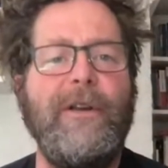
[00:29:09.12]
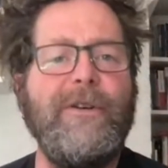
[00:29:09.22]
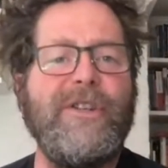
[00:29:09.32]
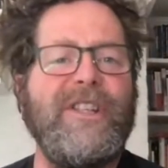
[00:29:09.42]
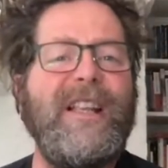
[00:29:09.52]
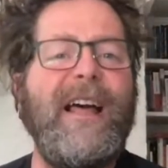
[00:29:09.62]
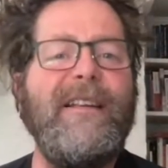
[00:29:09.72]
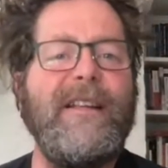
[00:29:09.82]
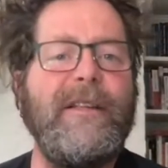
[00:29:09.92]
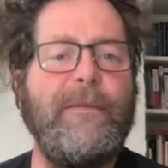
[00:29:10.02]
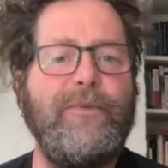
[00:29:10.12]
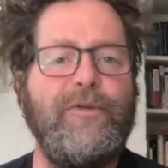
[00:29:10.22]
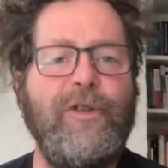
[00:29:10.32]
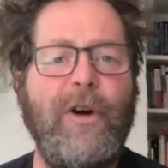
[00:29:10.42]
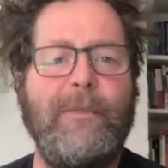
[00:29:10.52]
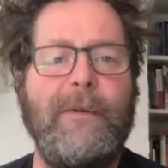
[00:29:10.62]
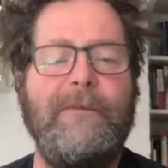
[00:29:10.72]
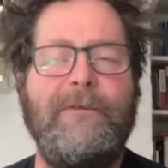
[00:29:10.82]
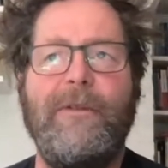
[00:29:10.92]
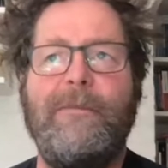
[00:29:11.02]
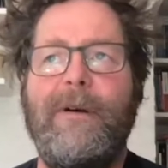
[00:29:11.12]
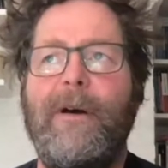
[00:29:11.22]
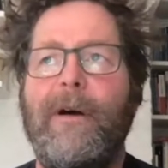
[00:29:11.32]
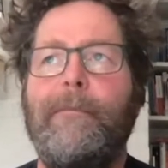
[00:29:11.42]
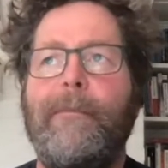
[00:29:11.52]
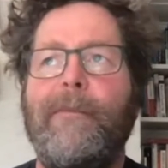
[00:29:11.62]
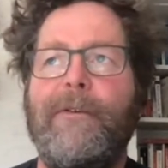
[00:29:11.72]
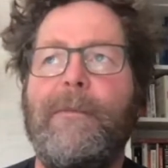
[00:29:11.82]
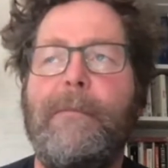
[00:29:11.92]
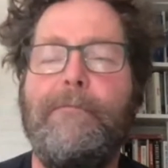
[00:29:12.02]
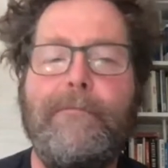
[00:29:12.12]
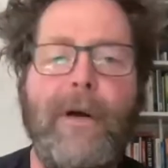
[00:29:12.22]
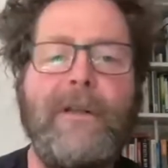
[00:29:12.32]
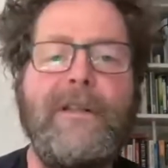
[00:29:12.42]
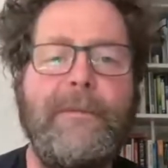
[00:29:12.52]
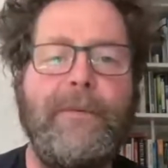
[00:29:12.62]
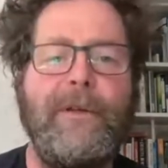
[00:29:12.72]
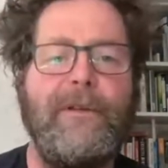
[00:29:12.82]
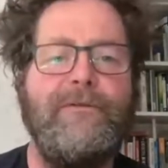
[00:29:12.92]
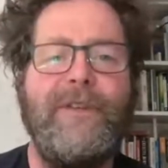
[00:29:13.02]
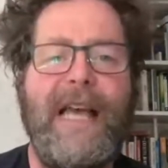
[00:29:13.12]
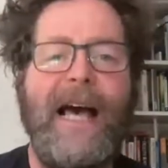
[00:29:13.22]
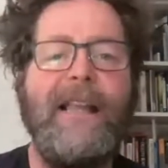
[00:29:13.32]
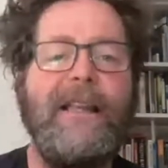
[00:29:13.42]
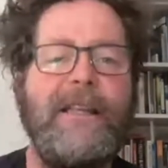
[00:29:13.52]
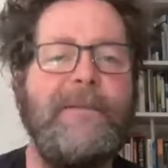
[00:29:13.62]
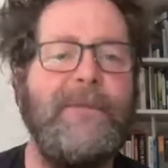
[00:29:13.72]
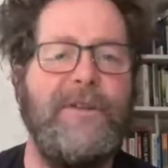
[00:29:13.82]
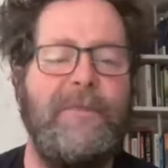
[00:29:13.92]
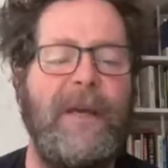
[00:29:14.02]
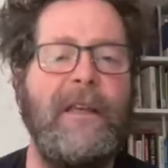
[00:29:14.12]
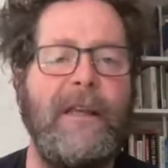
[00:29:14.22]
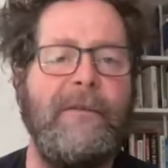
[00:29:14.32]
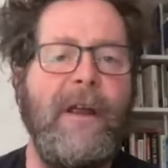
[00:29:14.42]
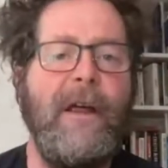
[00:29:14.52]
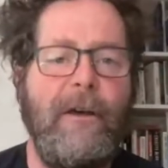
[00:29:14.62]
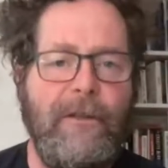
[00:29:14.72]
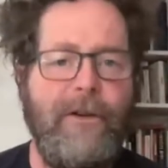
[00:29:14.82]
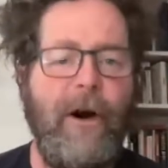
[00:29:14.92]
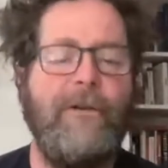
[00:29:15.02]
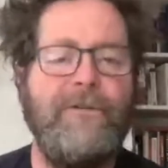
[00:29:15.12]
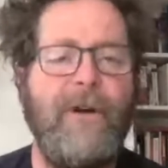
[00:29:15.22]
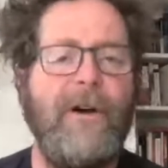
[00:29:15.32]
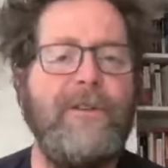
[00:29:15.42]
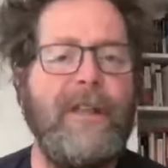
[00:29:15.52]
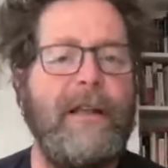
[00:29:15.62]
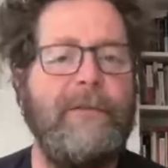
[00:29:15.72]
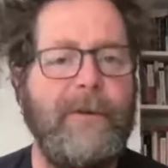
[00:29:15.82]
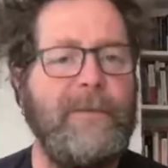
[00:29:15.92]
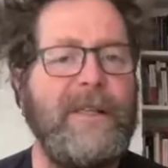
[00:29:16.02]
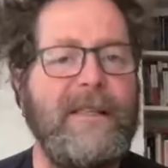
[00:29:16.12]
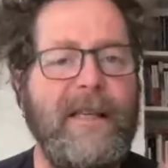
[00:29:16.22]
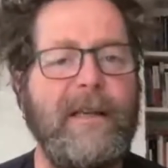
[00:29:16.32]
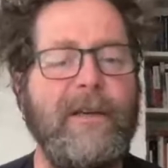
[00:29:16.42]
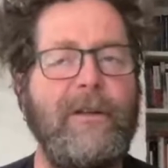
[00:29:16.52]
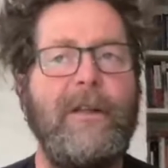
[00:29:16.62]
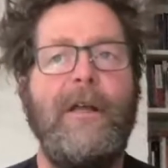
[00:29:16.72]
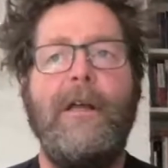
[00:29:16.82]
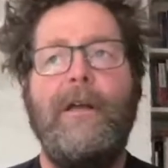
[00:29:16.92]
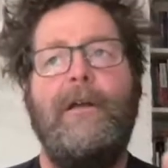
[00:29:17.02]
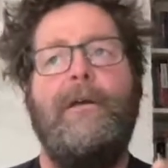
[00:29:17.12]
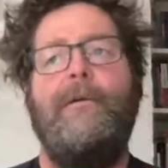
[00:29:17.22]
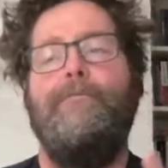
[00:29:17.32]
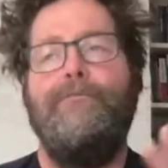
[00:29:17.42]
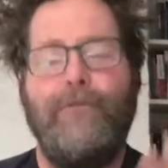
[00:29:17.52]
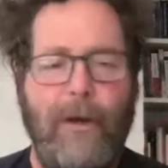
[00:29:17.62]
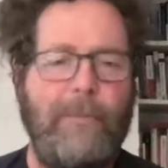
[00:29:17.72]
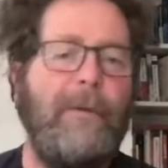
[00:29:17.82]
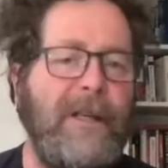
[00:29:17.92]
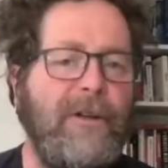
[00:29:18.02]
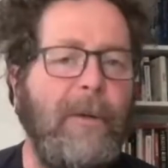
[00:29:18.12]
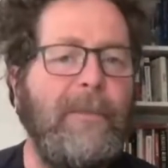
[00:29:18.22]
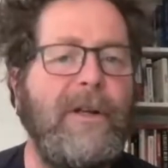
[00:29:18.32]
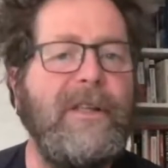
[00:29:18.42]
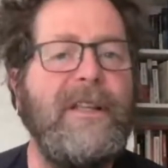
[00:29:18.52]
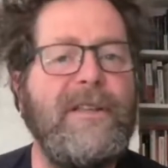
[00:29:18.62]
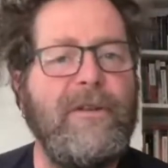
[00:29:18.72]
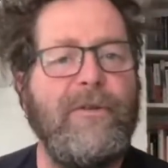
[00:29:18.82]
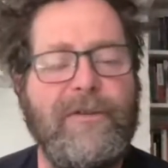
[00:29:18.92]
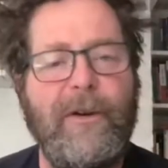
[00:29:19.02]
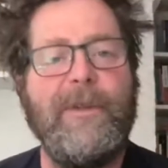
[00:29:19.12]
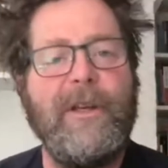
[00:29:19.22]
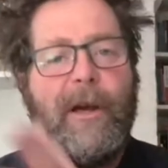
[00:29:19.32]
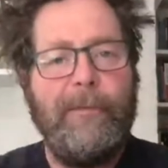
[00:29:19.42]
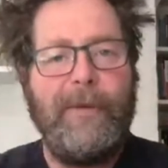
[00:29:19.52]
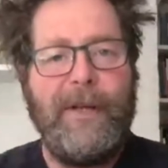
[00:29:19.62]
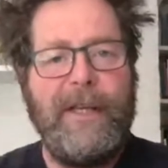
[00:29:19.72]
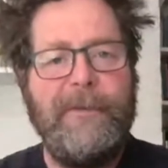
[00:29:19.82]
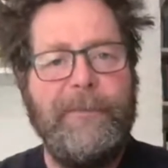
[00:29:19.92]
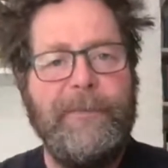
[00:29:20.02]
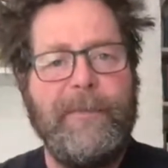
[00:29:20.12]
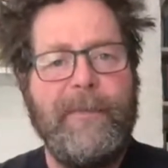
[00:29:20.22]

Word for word: understanding the problem from a, from a multiple reality perspective rather than from the single, probably dominant discourse from the company.